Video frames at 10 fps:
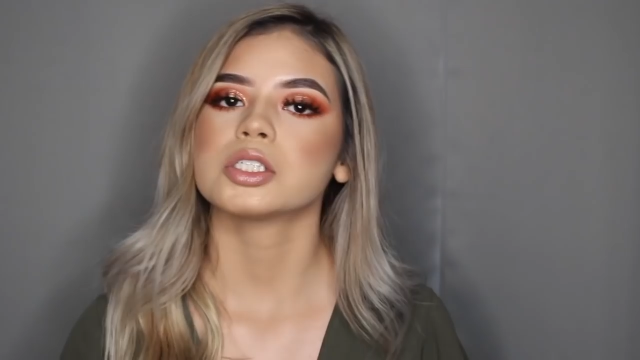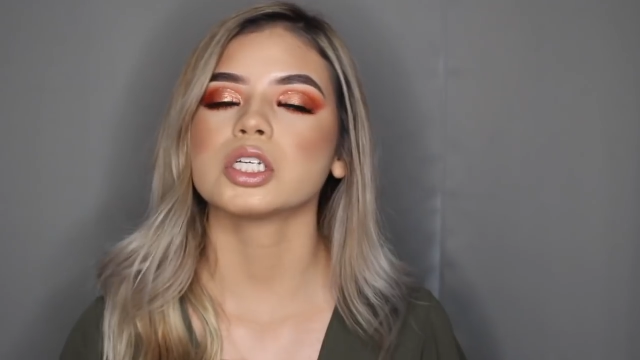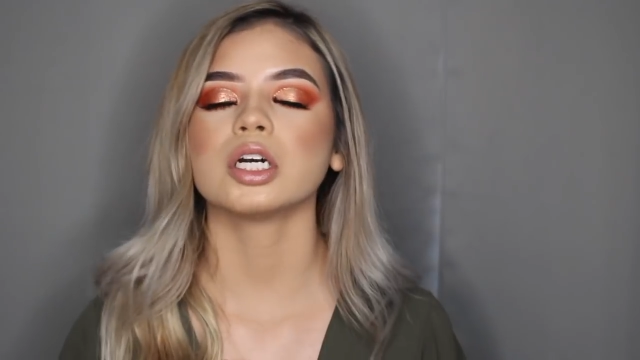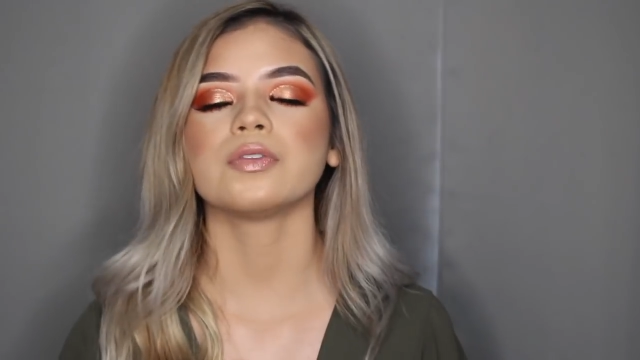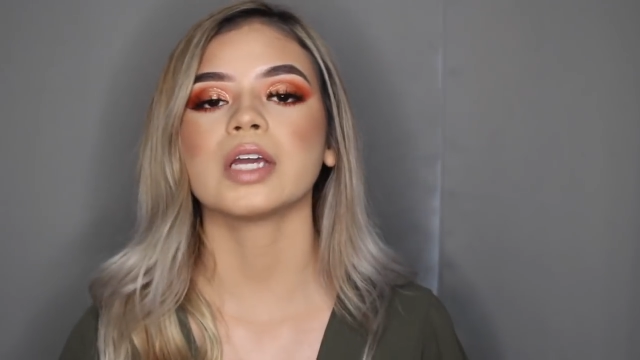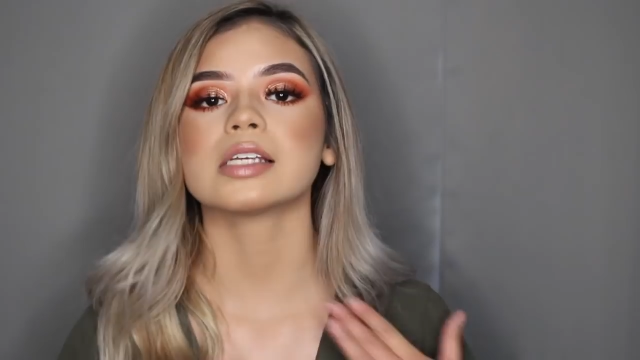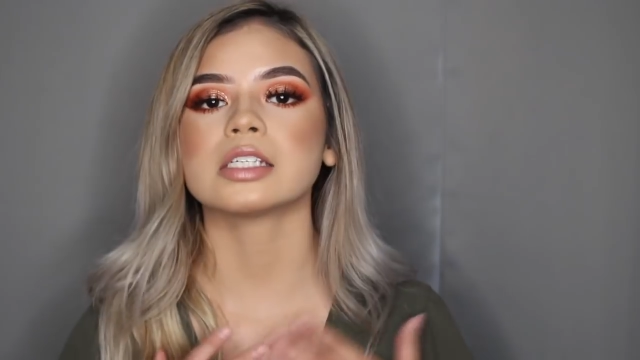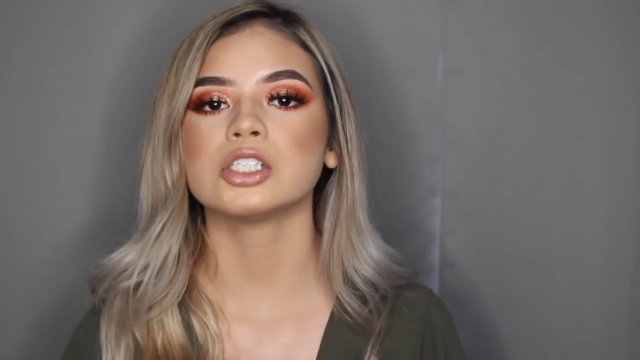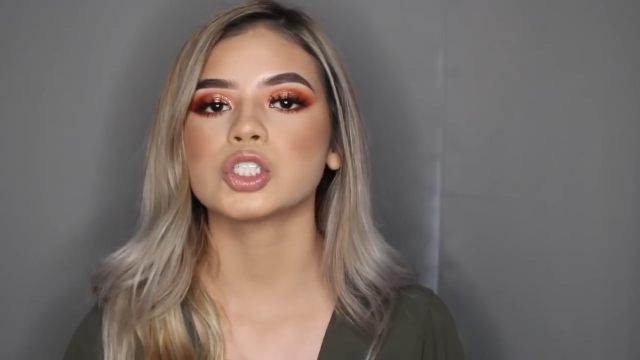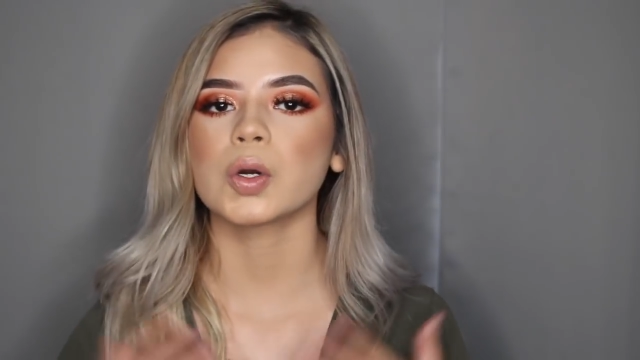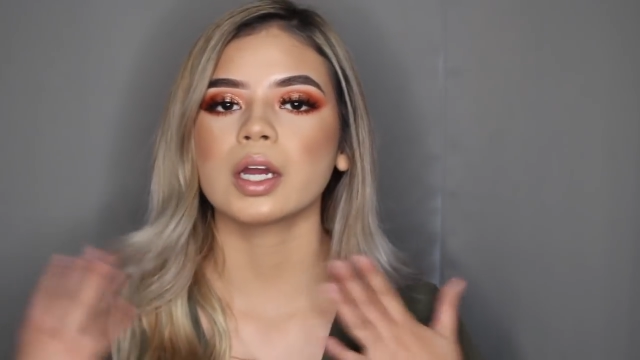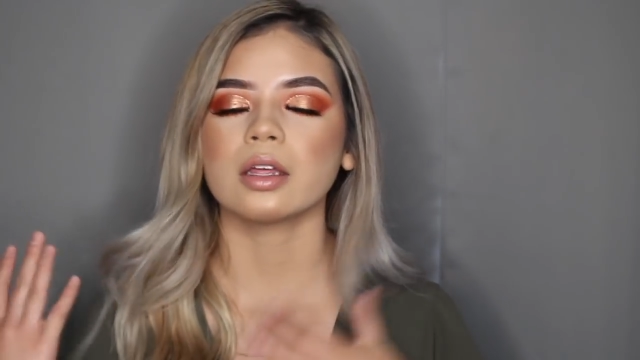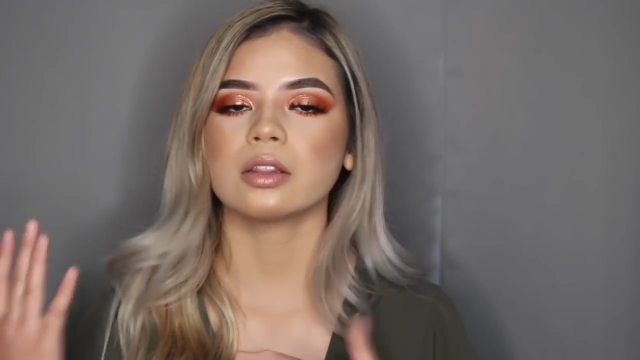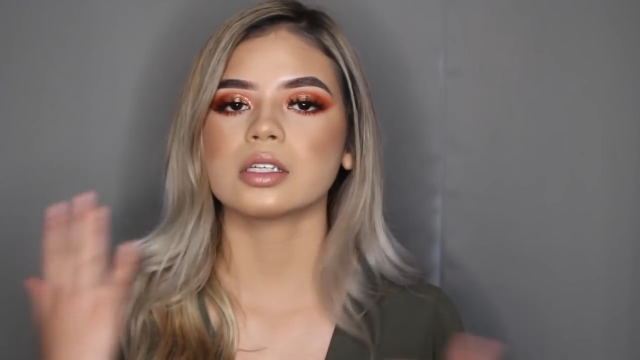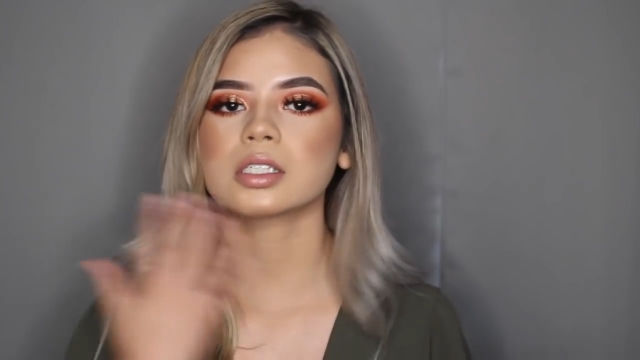So if you guys
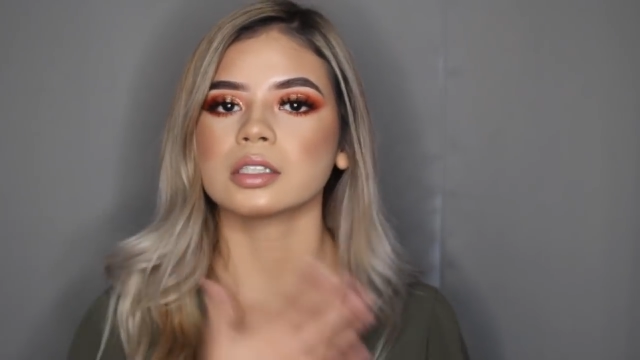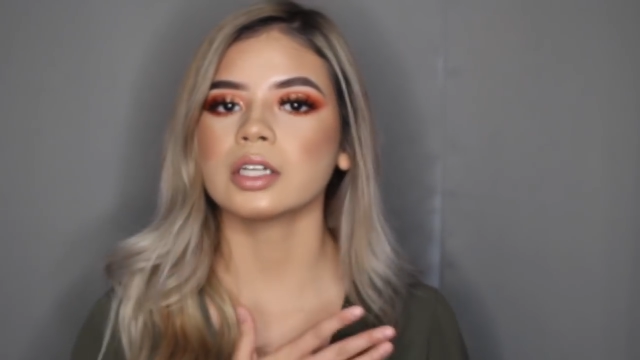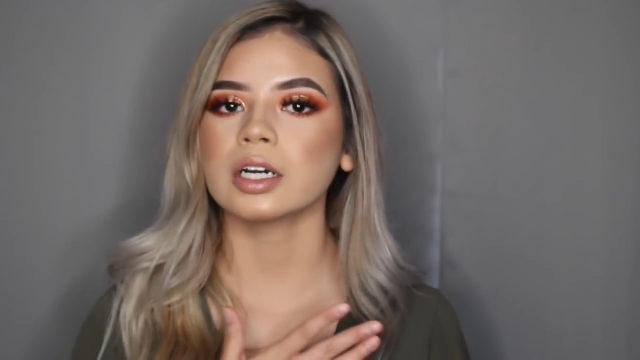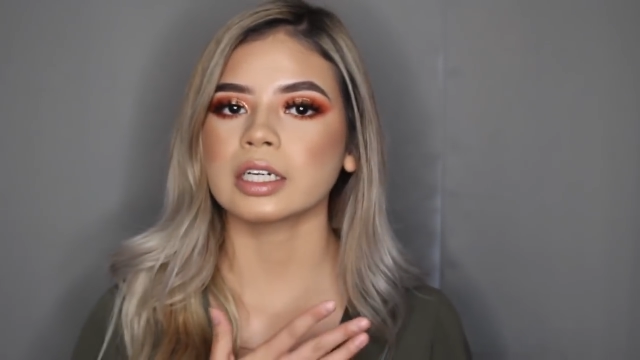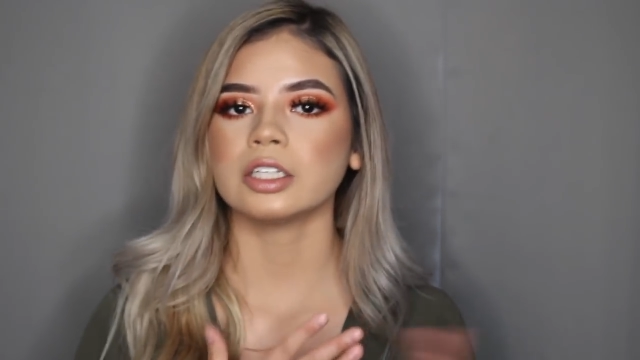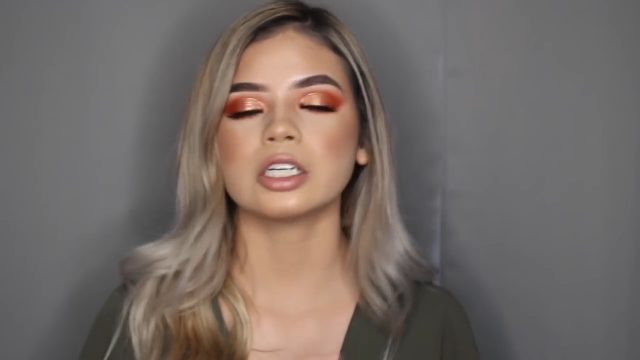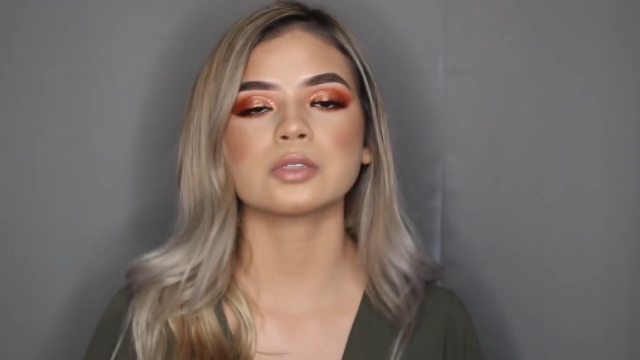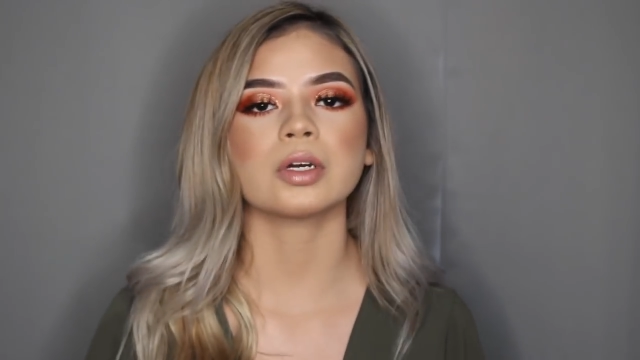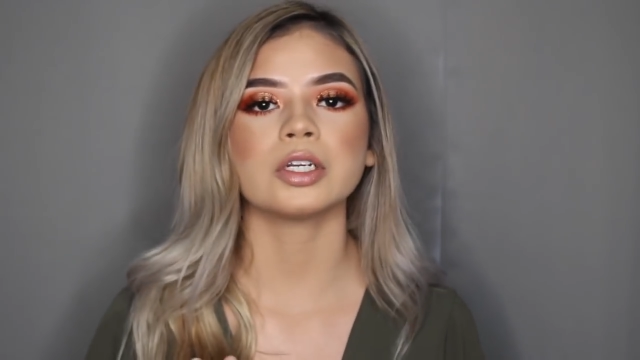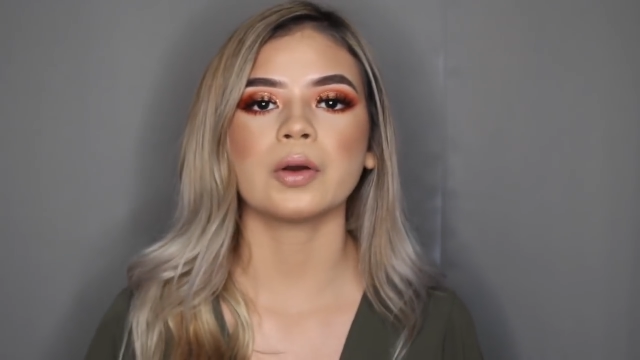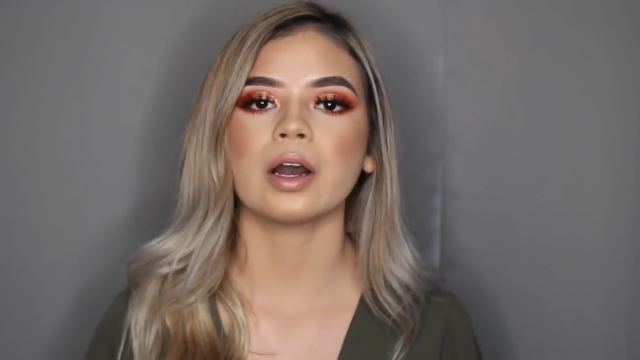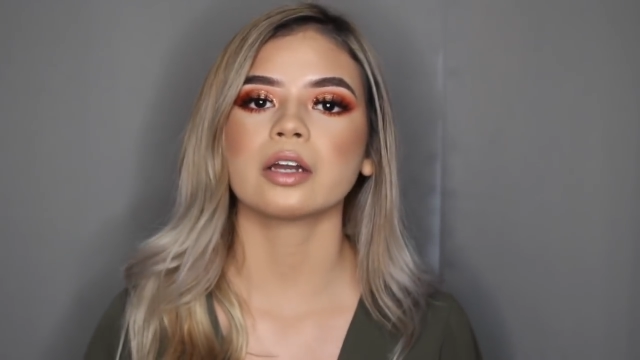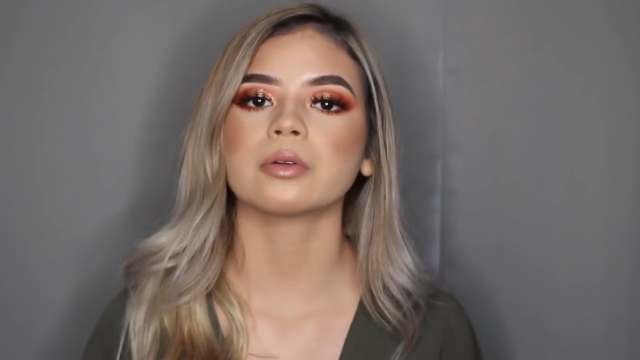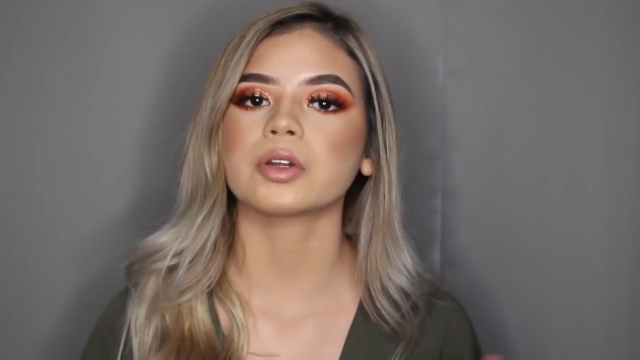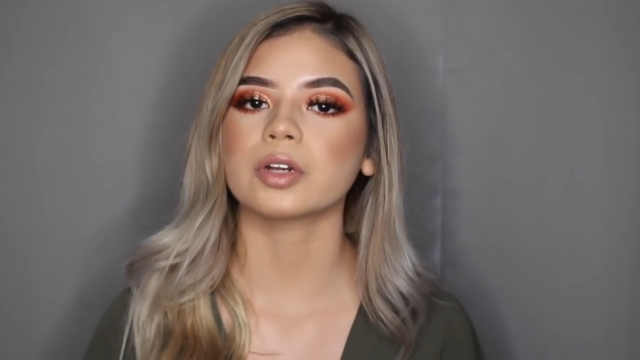enjoy this look and you guys want to know
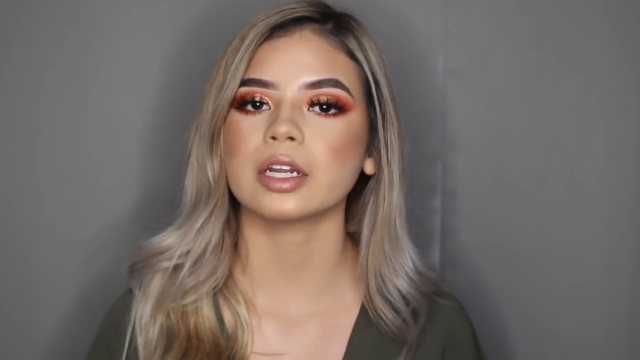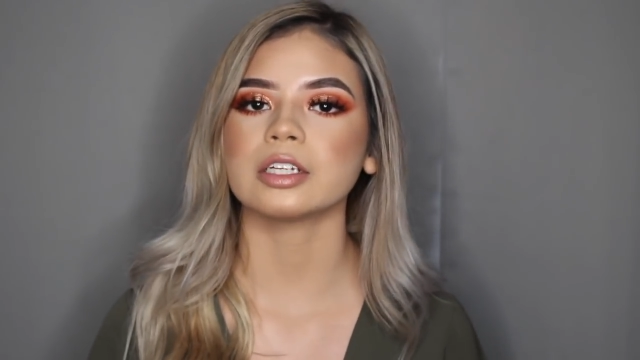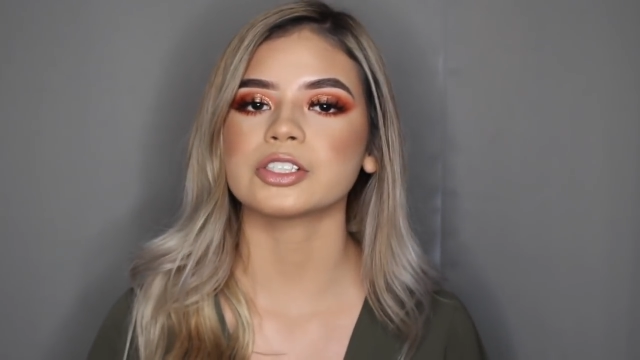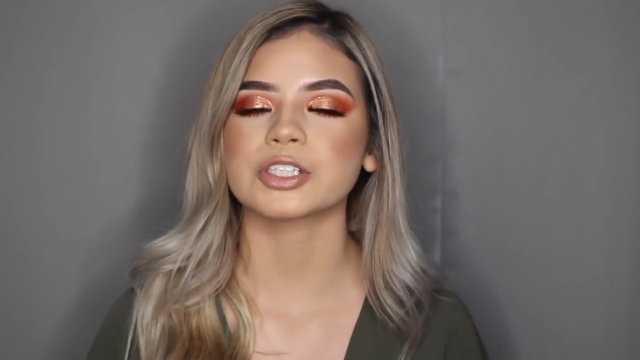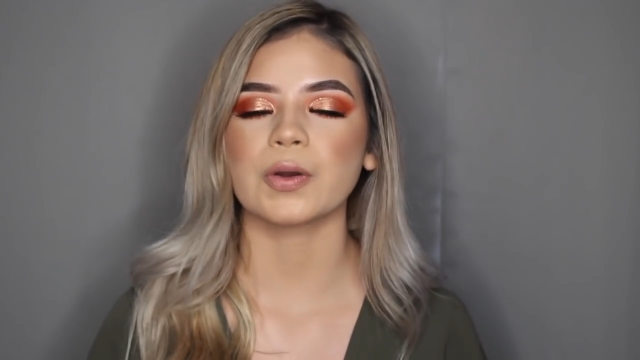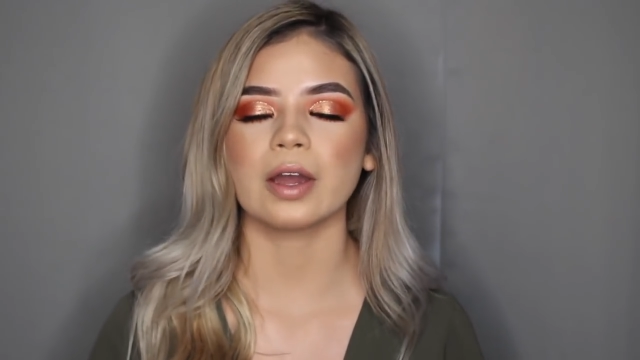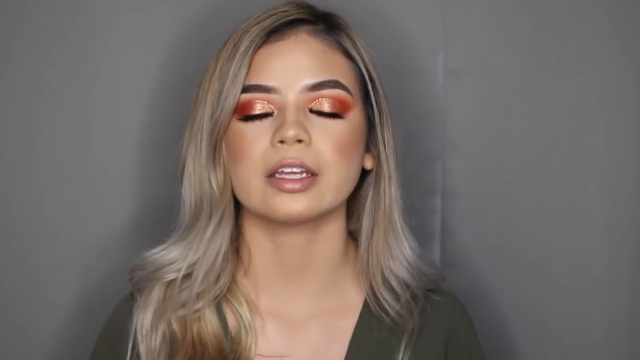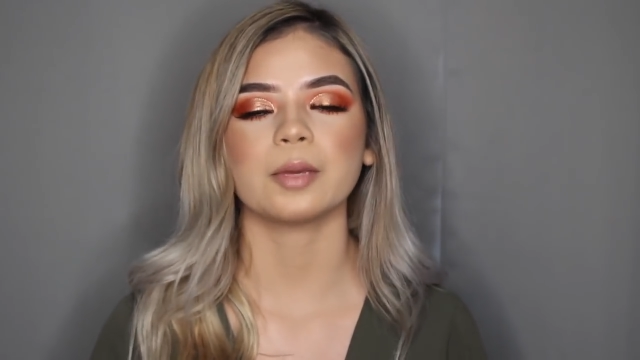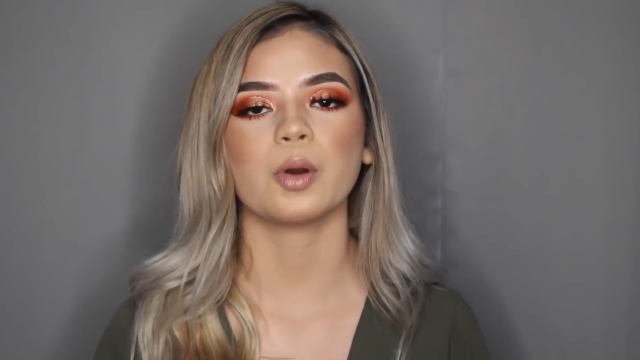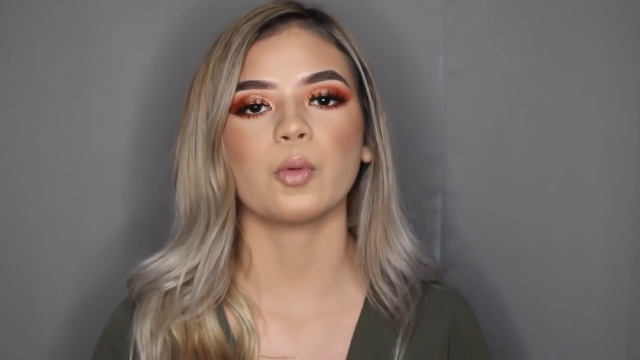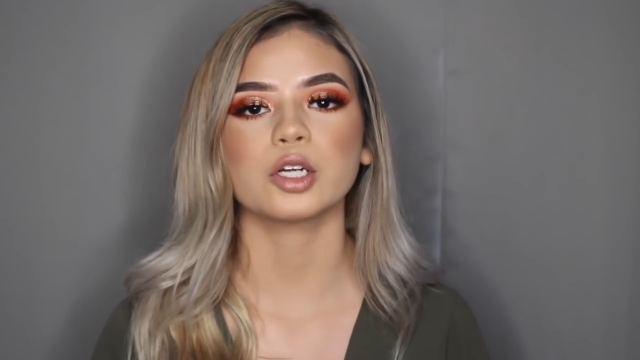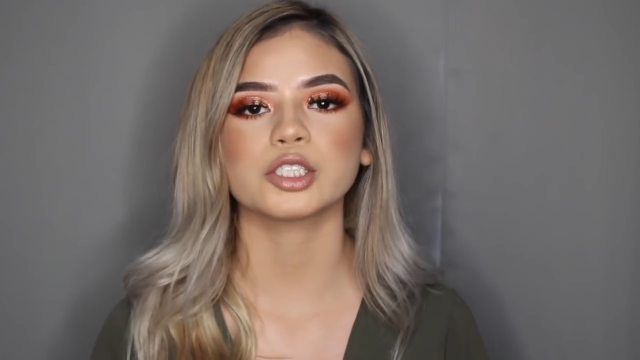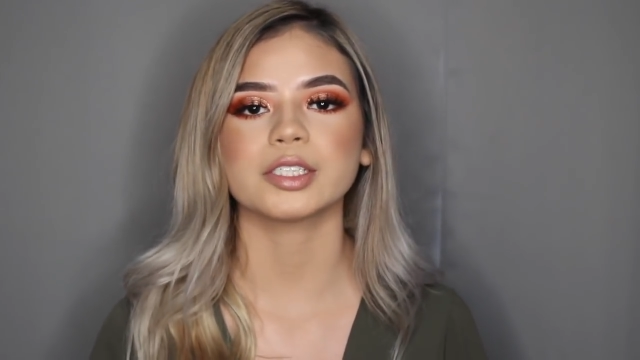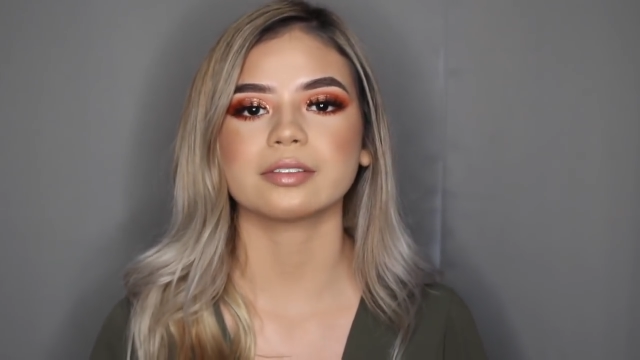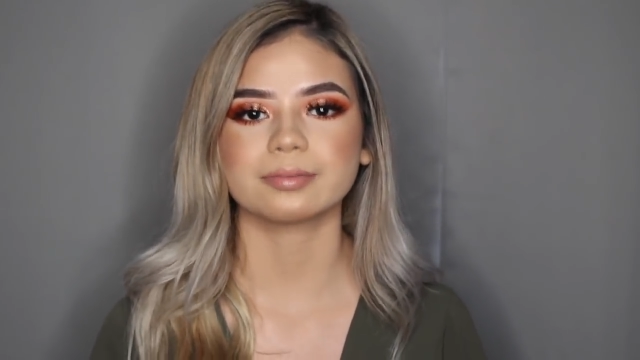how to recreate it, just go ahead and keep on
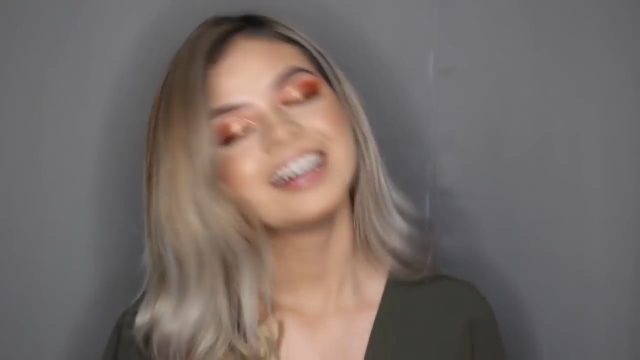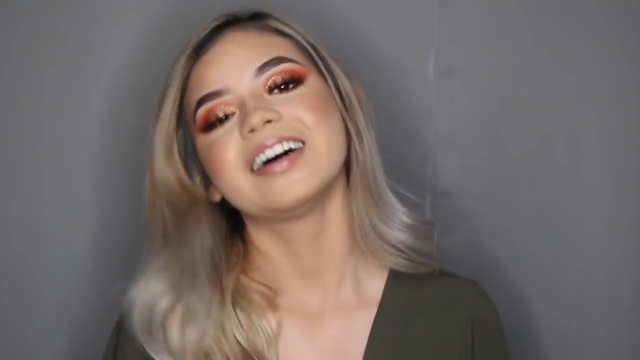watching.